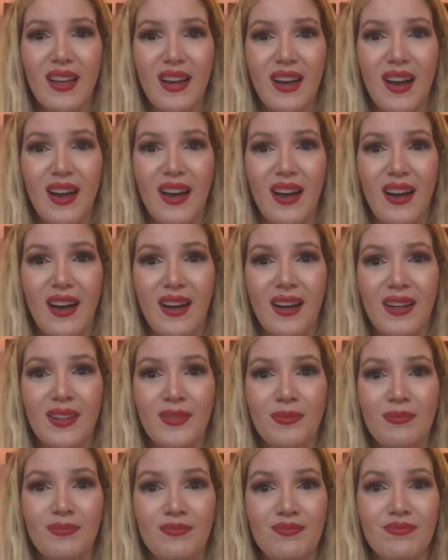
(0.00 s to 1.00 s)

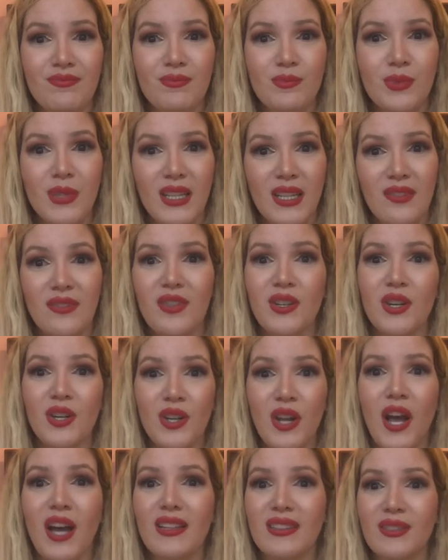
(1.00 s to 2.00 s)
believe it or
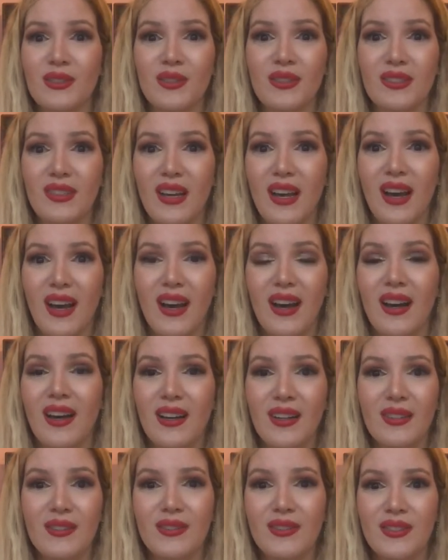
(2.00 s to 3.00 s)

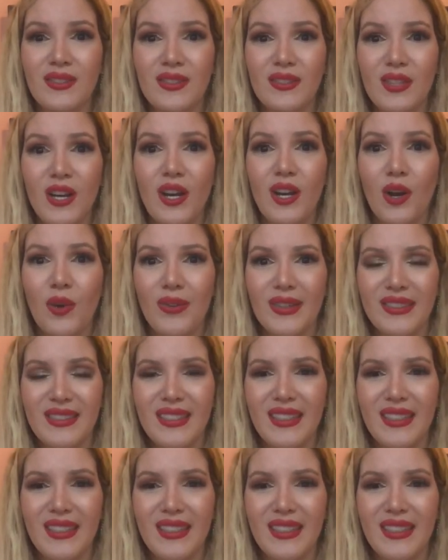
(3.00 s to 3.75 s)
not always